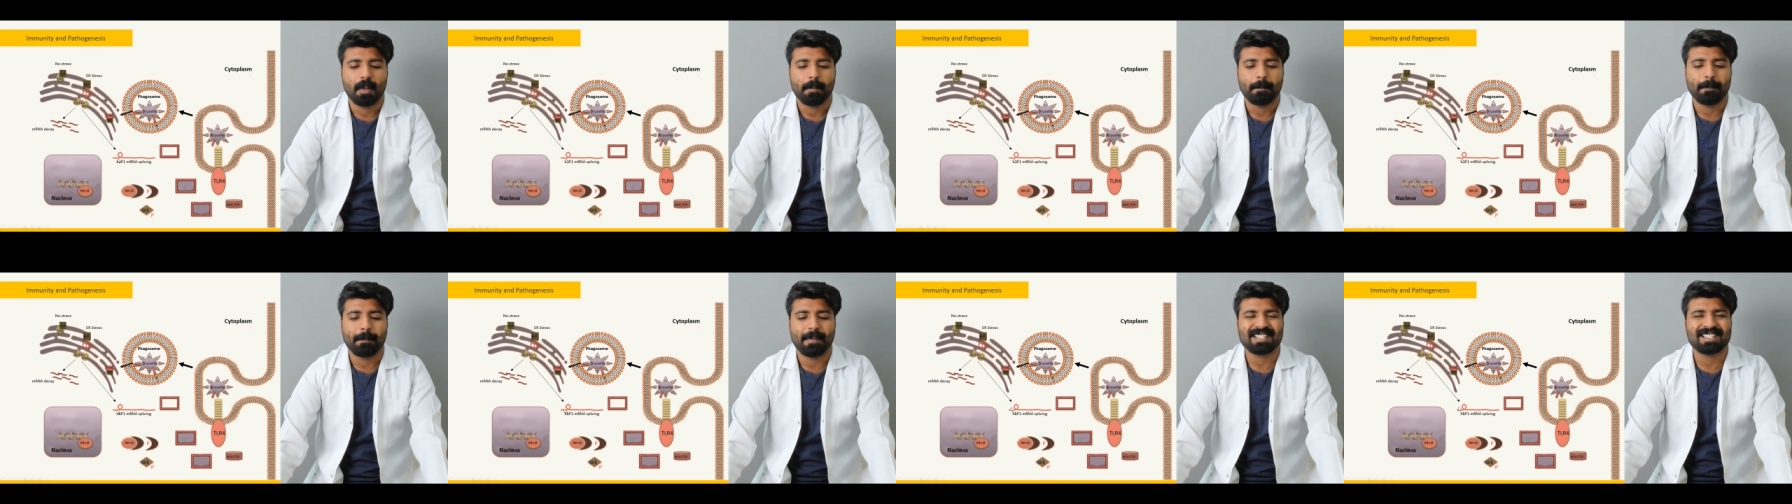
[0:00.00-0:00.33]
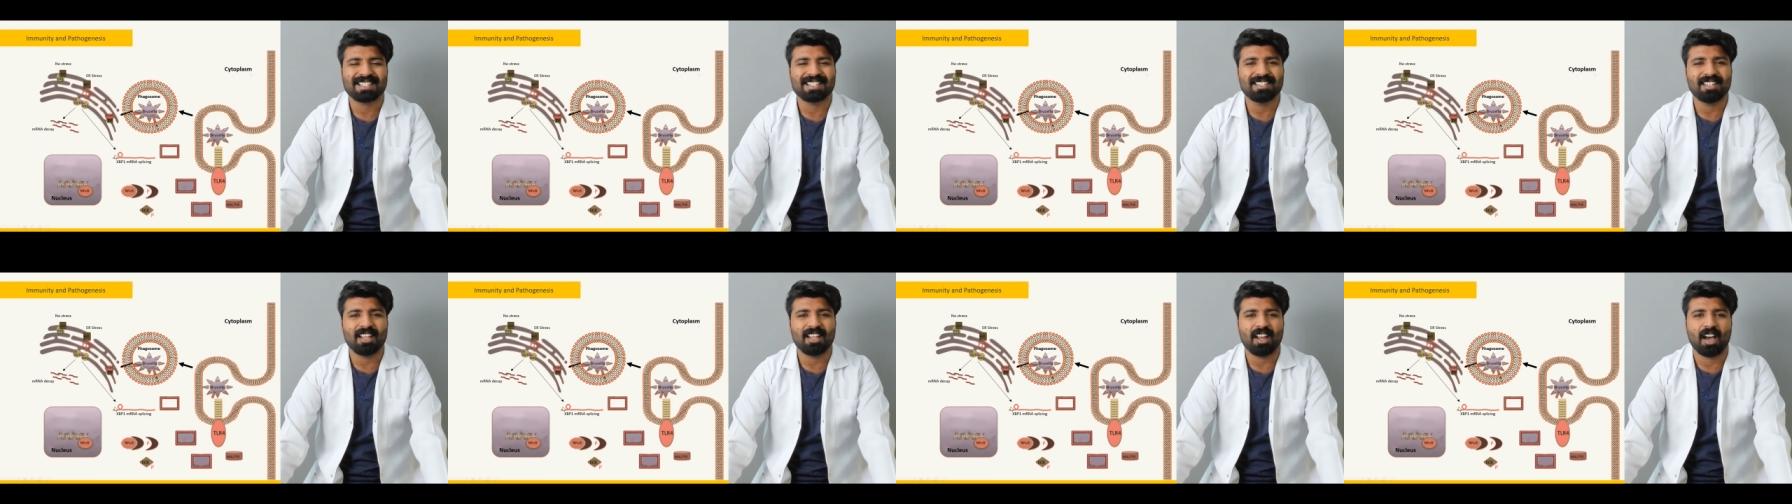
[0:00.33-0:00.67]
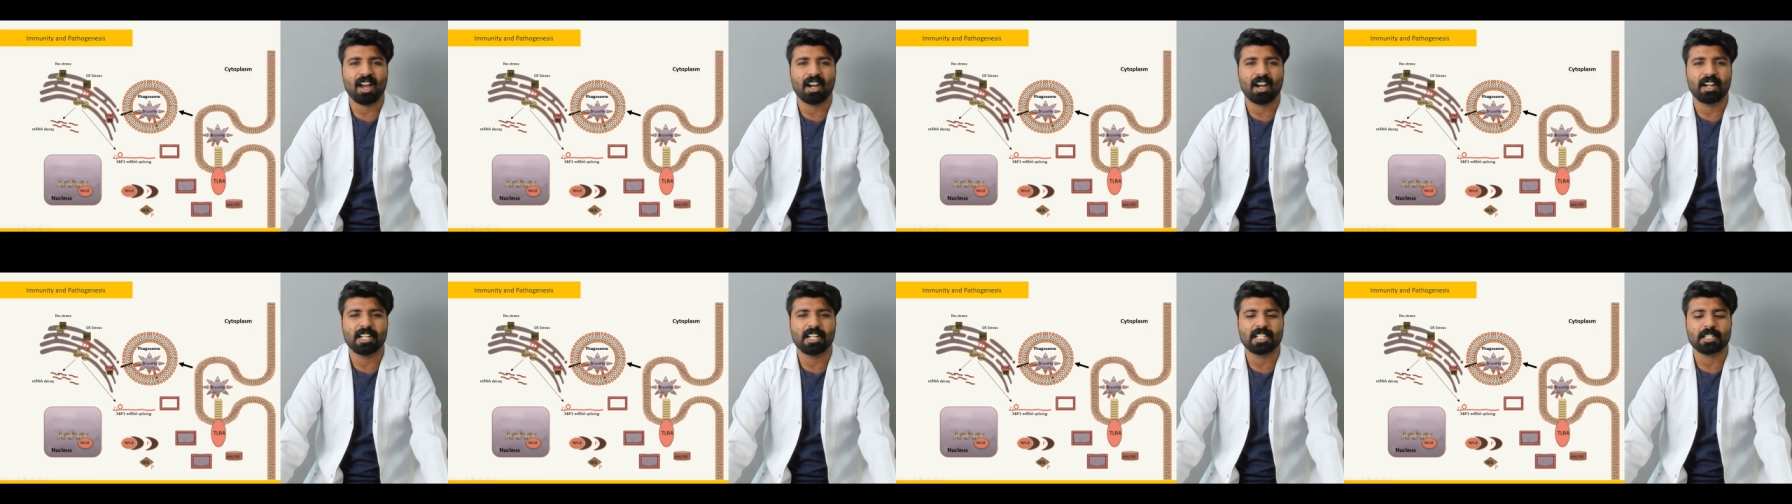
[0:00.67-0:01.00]
Messenger
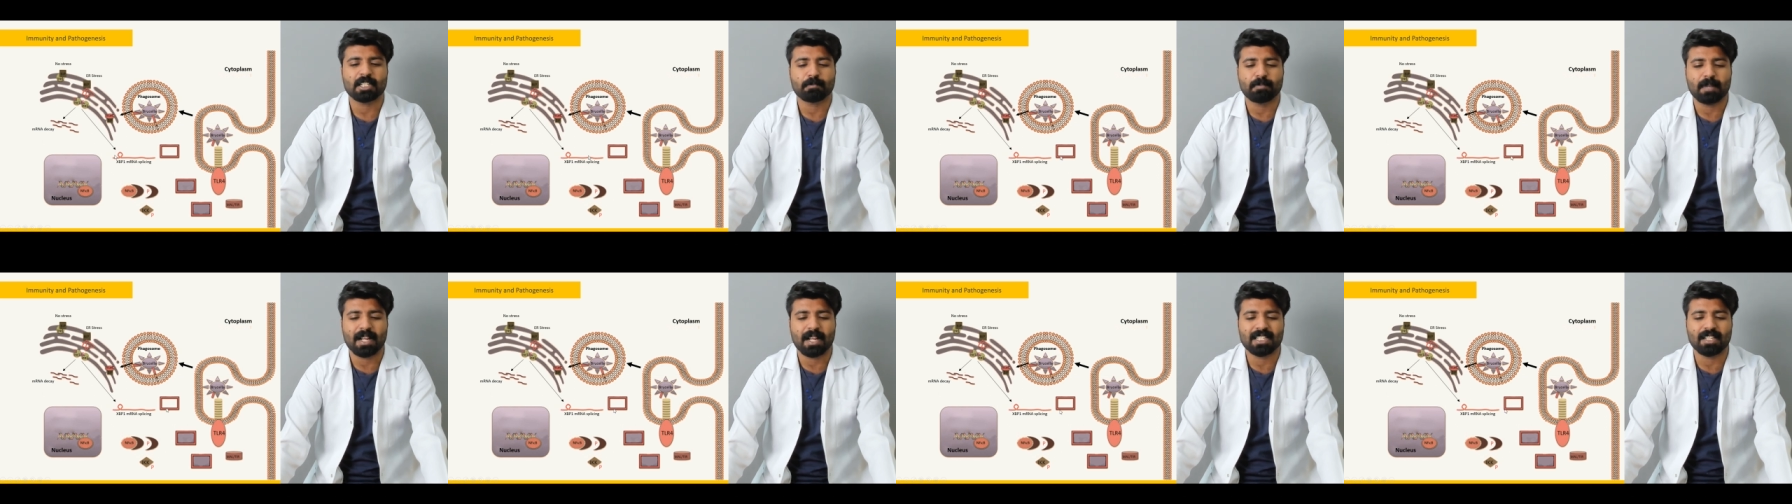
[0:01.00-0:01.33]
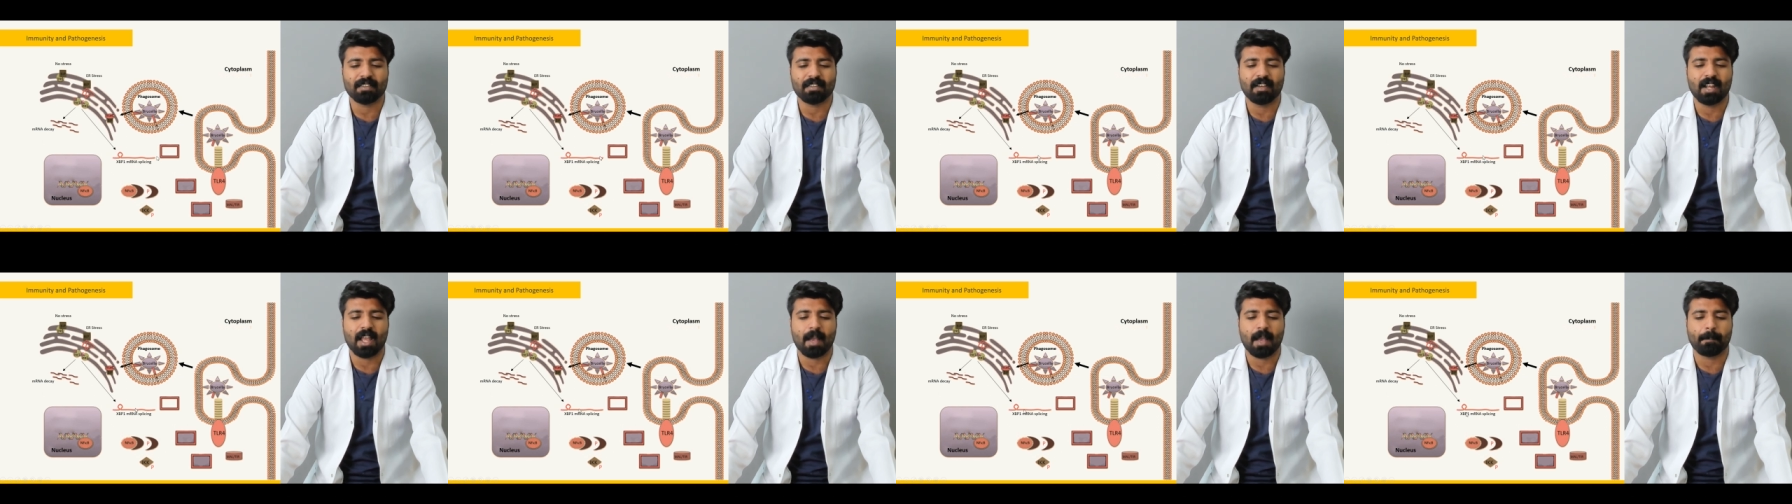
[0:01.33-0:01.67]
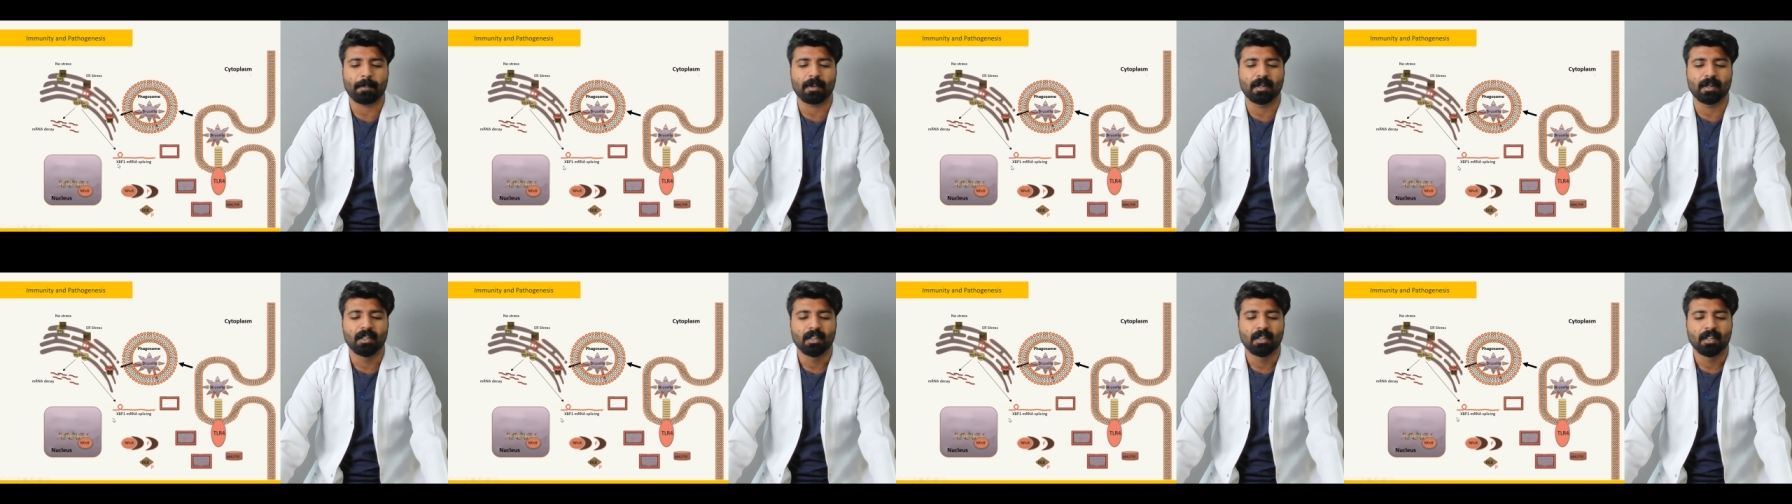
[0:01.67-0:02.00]
RNA splicing will
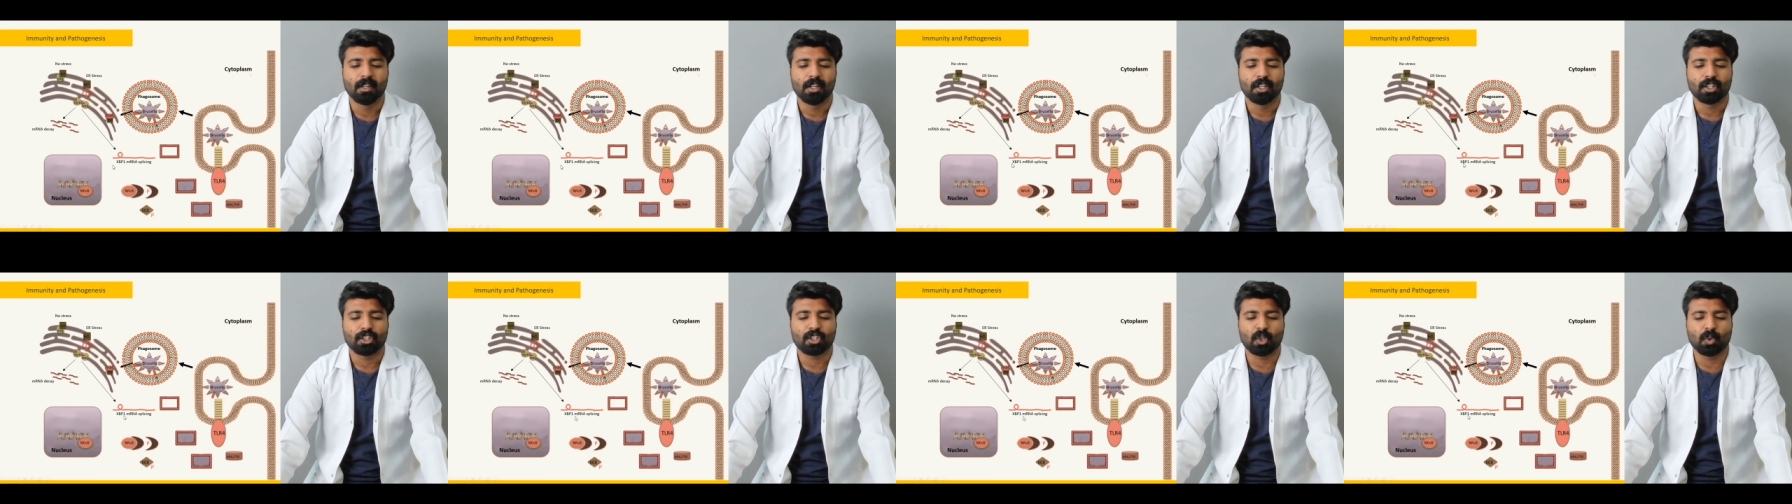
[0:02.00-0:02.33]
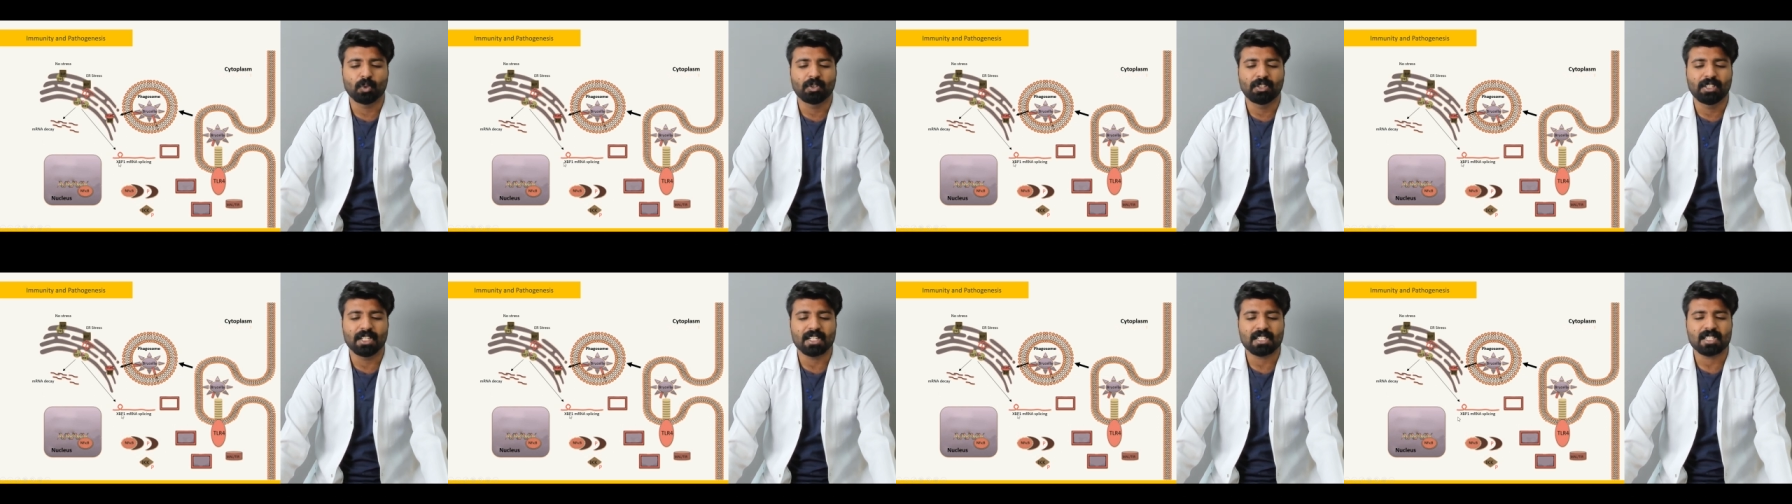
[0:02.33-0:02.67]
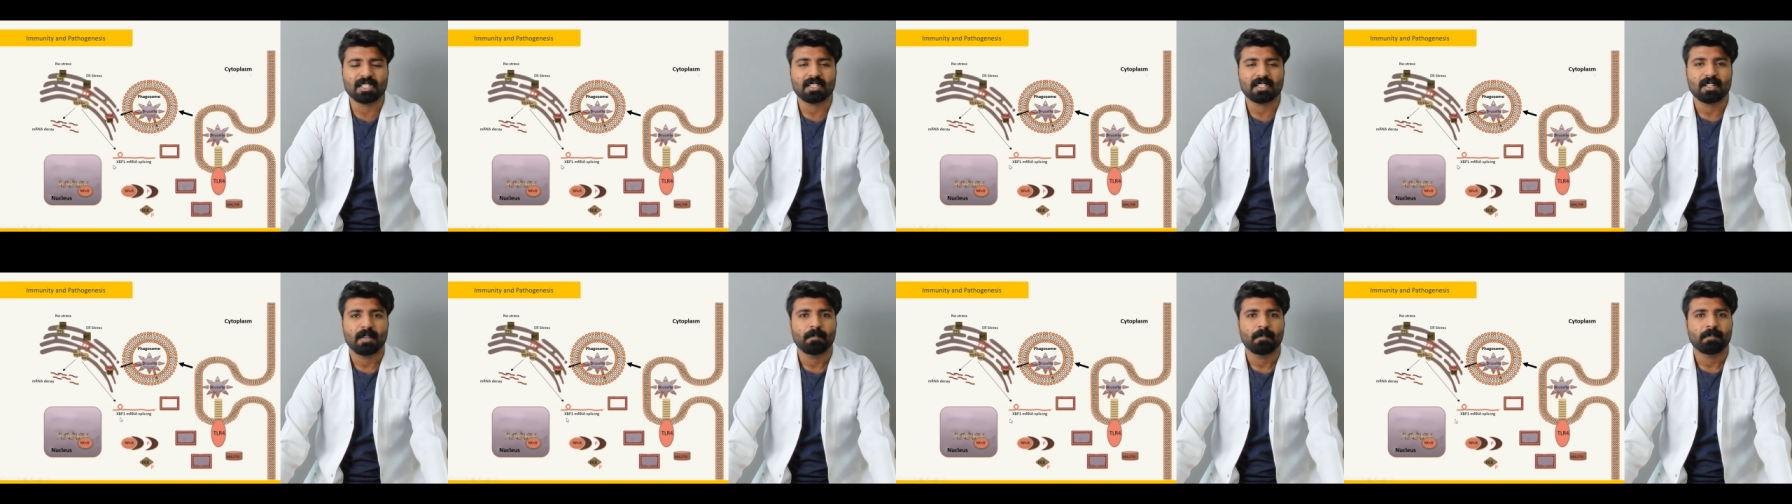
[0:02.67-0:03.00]
happen through this